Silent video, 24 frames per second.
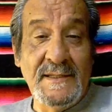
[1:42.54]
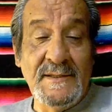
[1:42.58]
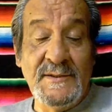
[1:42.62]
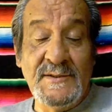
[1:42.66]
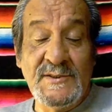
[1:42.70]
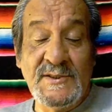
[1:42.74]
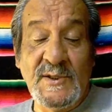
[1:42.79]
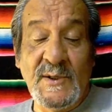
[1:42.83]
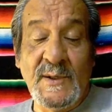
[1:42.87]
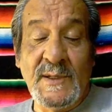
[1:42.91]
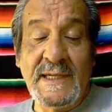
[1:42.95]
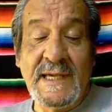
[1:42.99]

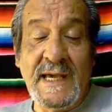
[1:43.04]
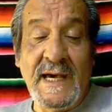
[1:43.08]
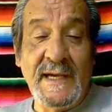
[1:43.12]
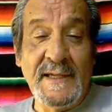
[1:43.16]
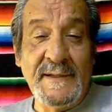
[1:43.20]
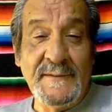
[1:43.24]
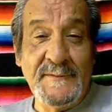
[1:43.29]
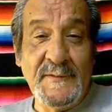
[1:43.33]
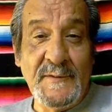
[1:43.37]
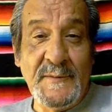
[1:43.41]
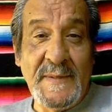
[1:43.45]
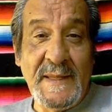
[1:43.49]
there's no
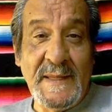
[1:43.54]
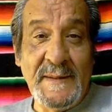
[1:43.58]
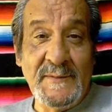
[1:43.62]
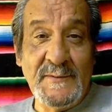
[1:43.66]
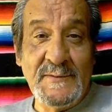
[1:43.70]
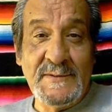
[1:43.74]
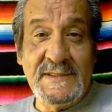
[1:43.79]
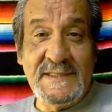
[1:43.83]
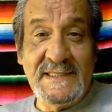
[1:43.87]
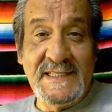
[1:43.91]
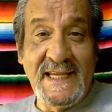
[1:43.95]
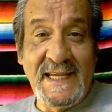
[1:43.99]
accounting for
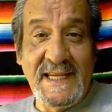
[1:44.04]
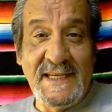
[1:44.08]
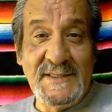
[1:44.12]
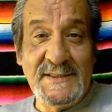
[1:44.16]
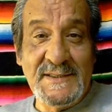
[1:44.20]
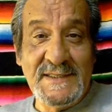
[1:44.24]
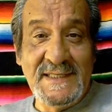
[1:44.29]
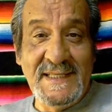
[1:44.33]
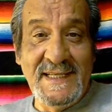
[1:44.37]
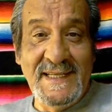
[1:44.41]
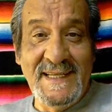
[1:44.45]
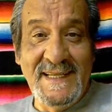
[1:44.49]
people's
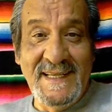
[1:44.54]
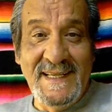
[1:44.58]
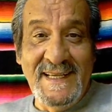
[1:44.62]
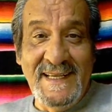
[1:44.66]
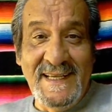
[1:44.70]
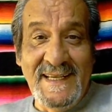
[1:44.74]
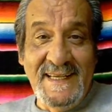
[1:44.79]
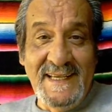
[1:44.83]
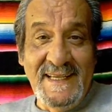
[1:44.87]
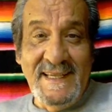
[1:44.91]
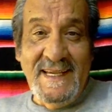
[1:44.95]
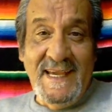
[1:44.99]
taste.
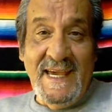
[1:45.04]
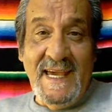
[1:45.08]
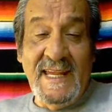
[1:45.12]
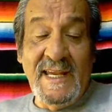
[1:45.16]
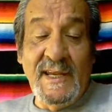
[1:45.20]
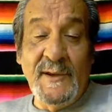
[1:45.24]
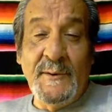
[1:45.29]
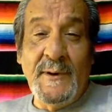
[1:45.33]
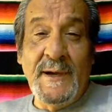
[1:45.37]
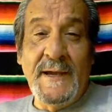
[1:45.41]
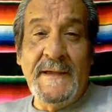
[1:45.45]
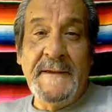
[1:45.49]

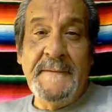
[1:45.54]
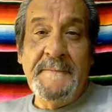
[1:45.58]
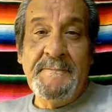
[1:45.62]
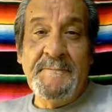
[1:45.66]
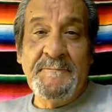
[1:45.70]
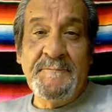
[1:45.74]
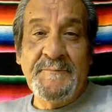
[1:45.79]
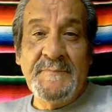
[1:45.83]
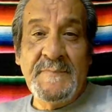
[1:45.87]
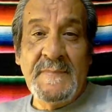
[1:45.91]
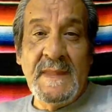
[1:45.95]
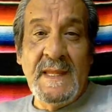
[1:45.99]
Anyway,
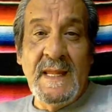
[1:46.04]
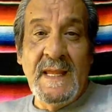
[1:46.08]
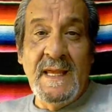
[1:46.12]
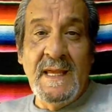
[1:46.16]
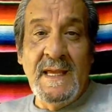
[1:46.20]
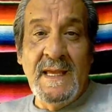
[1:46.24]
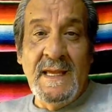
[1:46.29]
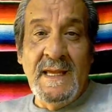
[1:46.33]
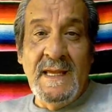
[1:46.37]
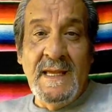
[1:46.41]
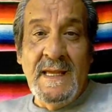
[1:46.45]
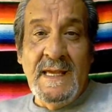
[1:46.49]

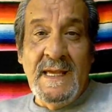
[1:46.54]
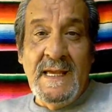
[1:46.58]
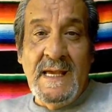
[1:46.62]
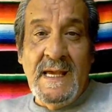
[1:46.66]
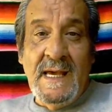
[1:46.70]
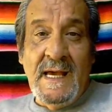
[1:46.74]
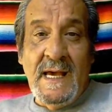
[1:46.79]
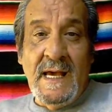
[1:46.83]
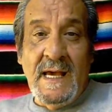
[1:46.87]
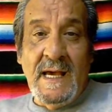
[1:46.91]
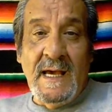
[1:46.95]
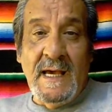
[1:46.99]

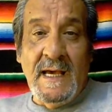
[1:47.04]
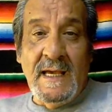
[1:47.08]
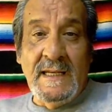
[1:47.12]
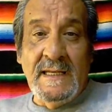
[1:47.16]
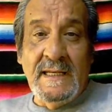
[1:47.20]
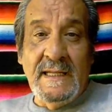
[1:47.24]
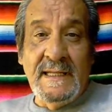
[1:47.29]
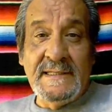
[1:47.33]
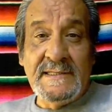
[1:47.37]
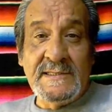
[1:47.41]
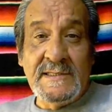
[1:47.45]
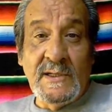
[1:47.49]

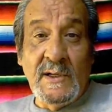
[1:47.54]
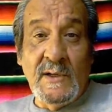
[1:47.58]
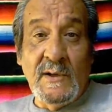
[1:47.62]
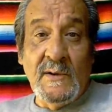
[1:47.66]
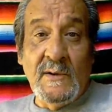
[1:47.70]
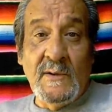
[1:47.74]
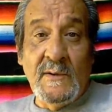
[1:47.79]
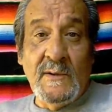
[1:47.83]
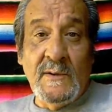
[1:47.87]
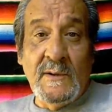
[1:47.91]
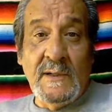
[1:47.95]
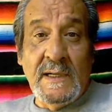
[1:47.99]
let's
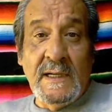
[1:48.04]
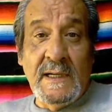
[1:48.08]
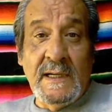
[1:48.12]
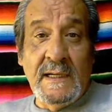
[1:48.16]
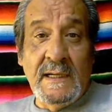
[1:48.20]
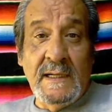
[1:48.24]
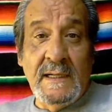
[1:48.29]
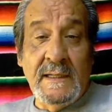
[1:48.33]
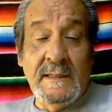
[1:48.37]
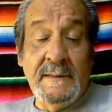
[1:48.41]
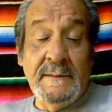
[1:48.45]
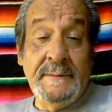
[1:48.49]

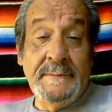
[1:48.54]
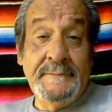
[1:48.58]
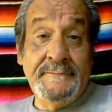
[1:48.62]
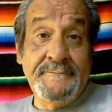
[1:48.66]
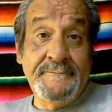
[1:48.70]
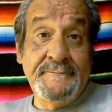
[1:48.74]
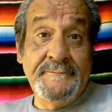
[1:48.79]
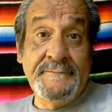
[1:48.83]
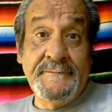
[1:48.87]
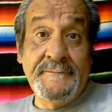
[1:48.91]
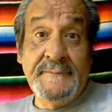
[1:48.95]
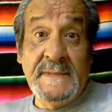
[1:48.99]
go
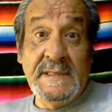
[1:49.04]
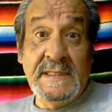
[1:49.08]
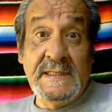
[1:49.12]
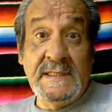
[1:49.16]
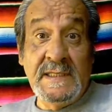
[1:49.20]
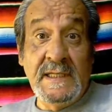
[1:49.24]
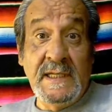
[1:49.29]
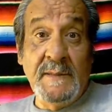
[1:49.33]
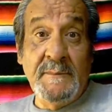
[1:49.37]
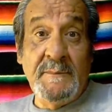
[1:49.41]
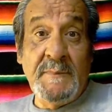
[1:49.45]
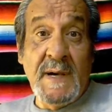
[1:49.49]

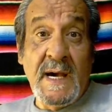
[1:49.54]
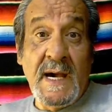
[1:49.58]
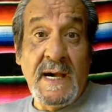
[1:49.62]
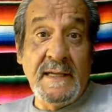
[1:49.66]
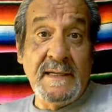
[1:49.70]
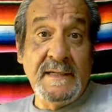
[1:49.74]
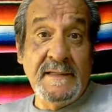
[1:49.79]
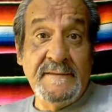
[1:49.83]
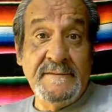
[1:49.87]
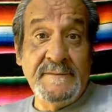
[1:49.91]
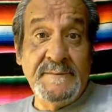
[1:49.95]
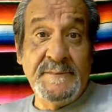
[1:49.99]
see a
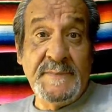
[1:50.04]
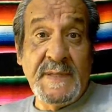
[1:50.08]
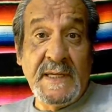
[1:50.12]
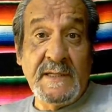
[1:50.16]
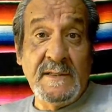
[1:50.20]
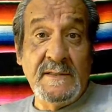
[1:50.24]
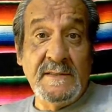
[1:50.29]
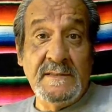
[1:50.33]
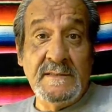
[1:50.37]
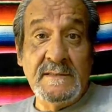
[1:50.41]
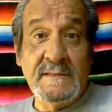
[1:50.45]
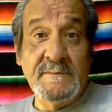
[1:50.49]
pot of
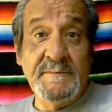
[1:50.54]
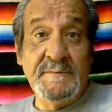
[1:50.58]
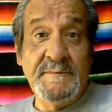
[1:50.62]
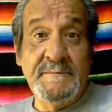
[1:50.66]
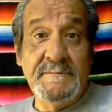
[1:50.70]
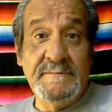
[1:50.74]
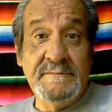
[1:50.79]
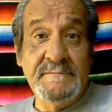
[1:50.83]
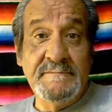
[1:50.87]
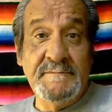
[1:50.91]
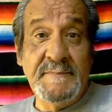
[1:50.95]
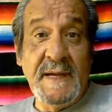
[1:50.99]
pickled
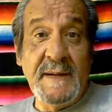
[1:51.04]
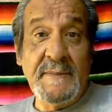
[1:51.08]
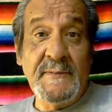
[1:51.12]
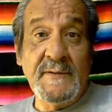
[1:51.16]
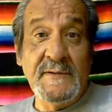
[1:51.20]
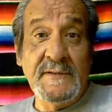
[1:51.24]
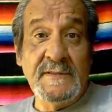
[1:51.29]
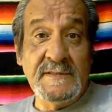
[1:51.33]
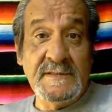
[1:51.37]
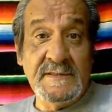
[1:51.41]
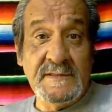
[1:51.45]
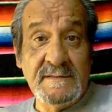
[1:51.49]

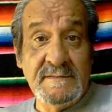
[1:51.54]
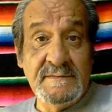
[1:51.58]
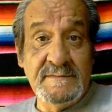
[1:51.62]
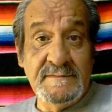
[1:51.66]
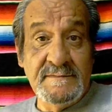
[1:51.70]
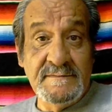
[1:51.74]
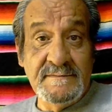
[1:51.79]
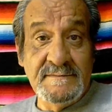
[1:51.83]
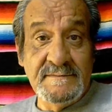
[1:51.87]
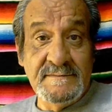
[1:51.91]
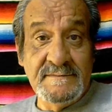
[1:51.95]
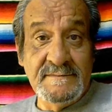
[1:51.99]
peppers
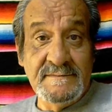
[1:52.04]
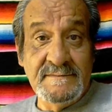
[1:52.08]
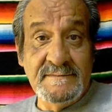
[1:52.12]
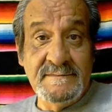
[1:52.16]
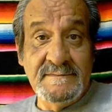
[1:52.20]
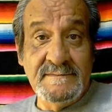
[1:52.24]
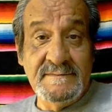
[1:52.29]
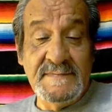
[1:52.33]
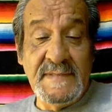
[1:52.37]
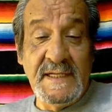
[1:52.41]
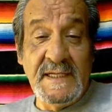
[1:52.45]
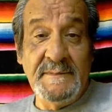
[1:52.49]

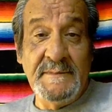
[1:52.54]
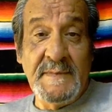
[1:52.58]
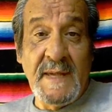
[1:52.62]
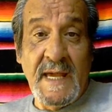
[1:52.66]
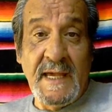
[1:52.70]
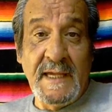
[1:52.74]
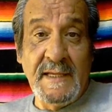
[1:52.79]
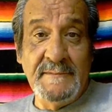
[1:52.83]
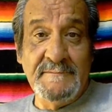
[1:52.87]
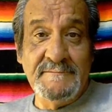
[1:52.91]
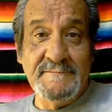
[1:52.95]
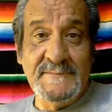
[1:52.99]
being
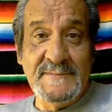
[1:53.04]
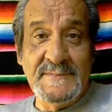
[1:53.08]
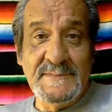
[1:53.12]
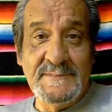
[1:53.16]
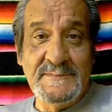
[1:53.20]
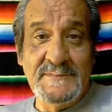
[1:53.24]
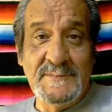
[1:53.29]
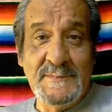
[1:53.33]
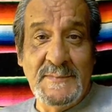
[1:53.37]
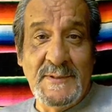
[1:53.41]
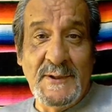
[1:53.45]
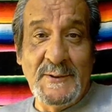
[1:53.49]
made.
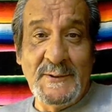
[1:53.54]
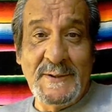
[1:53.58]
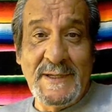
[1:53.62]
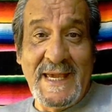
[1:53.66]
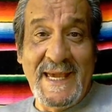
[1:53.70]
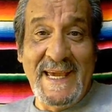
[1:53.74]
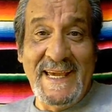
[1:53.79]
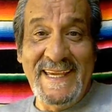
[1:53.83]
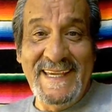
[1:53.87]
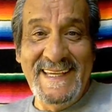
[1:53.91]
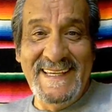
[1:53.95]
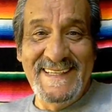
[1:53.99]

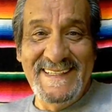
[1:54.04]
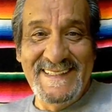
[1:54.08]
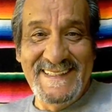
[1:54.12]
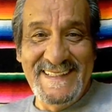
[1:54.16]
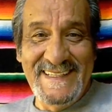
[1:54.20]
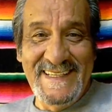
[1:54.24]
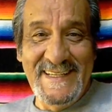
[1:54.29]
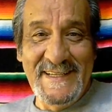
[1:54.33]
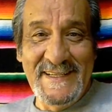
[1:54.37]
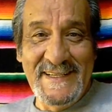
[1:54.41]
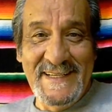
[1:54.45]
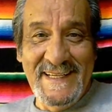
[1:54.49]
Okay,
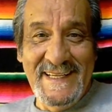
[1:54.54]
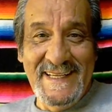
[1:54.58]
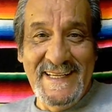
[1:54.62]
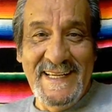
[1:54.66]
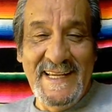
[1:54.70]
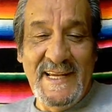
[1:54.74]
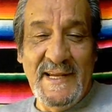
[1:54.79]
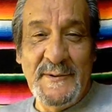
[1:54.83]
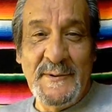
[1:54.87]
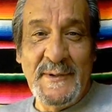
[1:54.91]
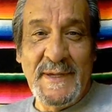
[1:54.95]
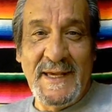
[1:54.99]

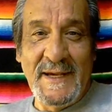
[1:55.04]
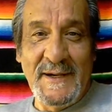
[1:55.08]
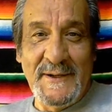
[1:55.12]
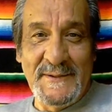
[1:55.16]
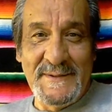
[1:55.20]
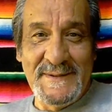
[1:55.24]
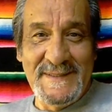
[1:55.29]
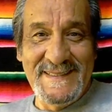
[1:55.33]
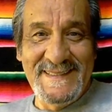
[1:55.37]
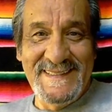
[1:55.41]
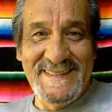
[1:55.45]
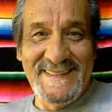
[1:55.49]
here we go.
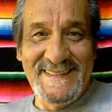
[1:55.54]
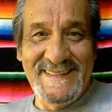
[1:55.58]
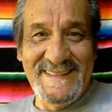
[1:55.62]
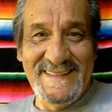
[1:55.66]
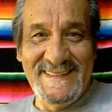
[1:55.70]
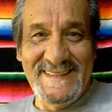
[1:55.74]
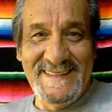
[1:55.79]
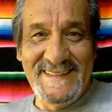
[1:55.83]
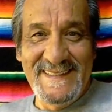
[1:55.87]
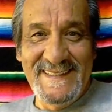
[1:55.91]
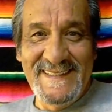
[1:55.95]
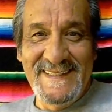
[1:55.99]

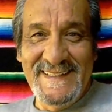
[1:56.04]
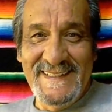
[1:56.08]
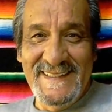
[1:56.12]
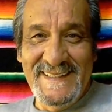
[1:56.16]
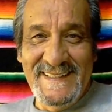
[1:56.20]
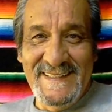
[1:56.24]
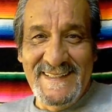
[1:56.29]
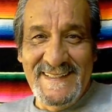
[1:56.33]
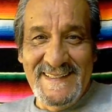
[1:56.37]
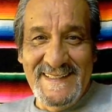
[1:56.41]
Food